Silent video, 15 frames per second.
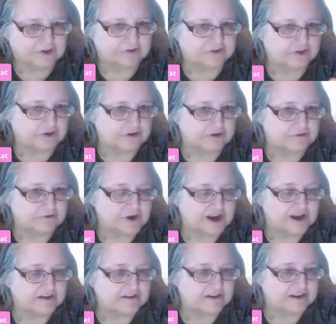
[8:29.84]
started
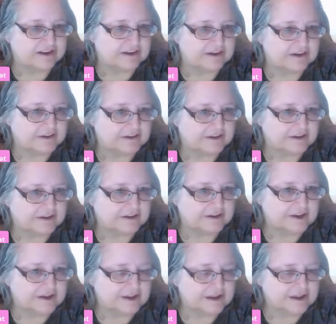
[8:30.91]
trying to
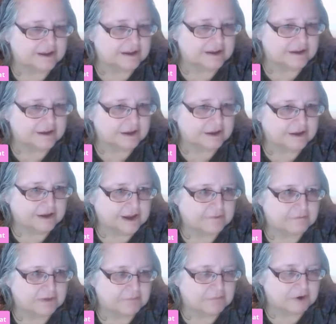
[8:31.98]

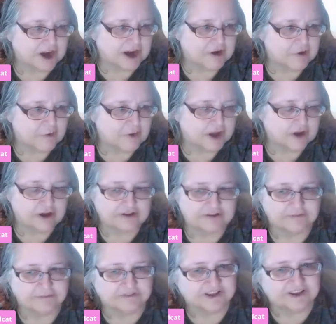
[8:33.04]
get my brain going on
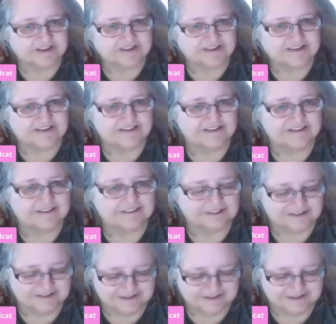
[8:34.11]
some things, and